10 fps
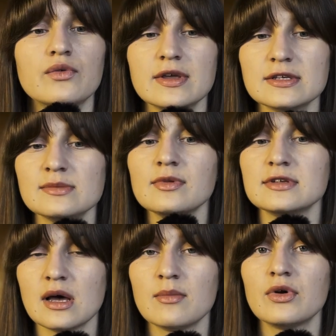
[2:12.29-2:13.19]
Reusable
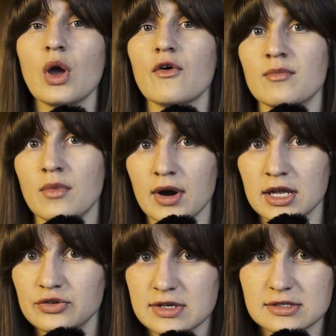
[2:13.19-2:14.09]
summary of
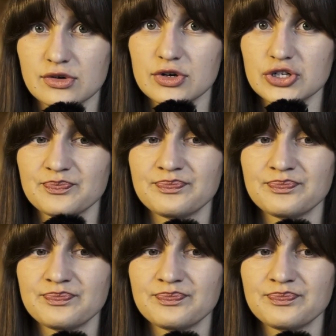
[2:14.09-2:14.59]
market research,